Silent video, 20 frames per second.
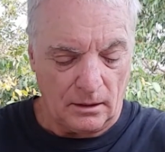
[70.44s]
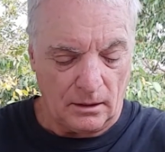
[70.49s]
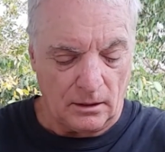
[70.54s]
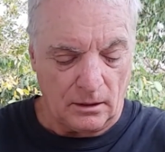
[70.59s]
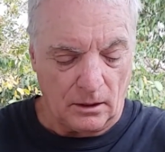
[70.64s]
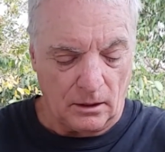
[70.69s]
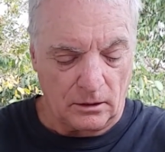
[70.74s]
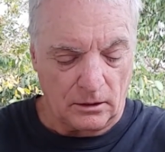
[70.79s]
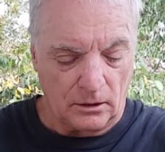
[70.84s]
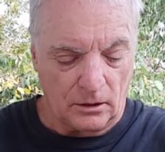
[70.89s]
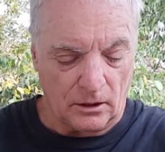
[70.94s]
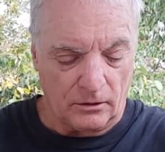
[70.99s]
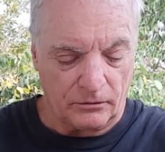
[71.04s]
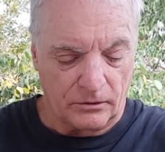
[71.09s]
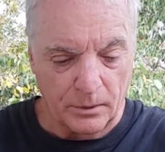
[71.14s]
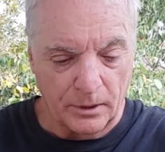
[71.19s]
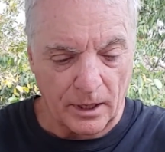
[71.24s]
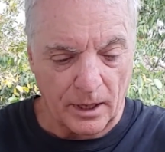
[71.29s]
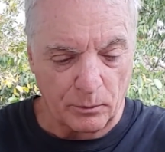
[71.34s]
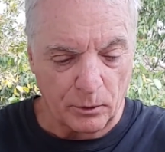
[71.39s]
Knocked it off the
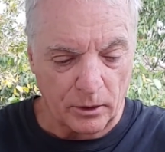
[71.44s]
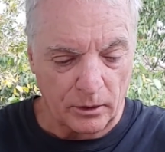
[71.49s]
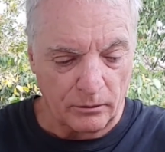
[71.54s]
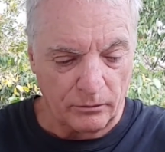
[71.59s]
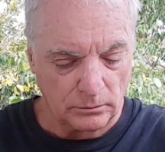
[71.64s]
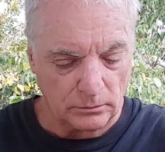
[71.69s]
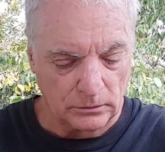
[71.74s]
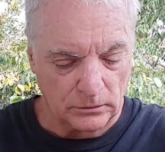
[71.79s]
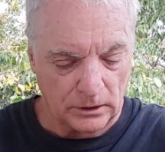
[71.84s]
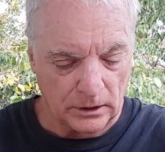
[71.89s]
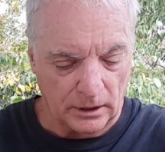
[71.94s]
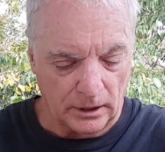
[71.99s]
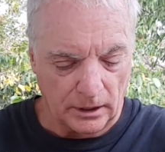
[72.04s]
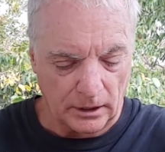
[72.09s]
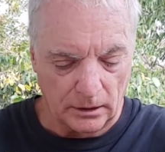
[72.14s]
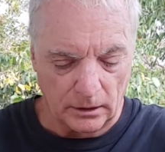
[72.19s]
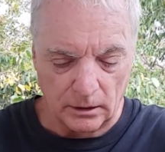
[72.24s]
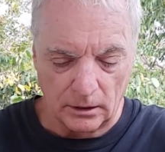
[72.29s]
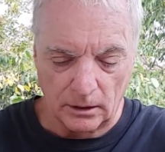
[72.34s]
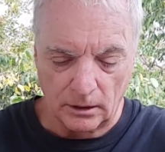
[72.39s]
camera
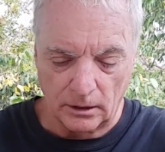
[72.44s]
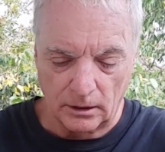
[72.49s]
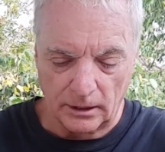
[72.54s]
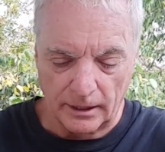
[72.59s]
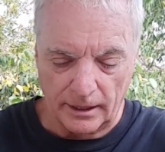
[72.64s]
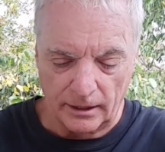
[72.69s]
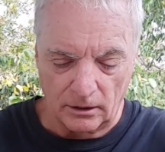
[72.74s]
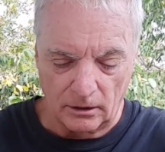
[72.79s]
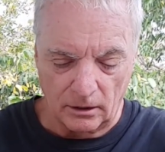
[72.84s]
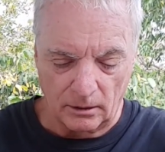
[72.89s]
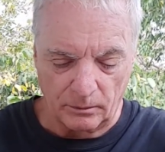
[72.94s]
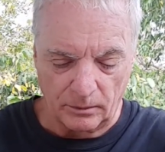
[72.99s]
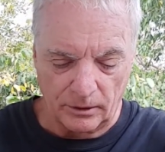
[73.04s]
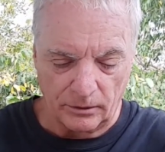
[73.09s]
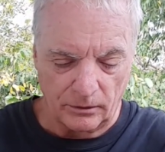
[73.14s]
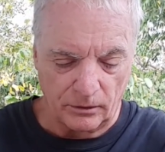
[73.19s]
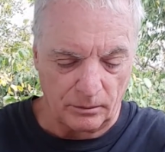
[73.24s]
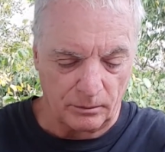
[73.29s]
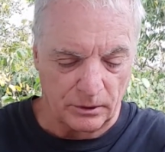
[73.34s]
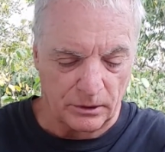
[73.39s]
and landed on my
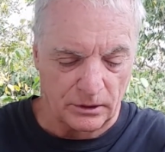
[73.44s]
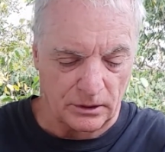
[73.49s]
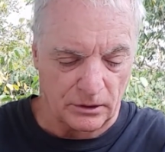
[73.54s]
thermos.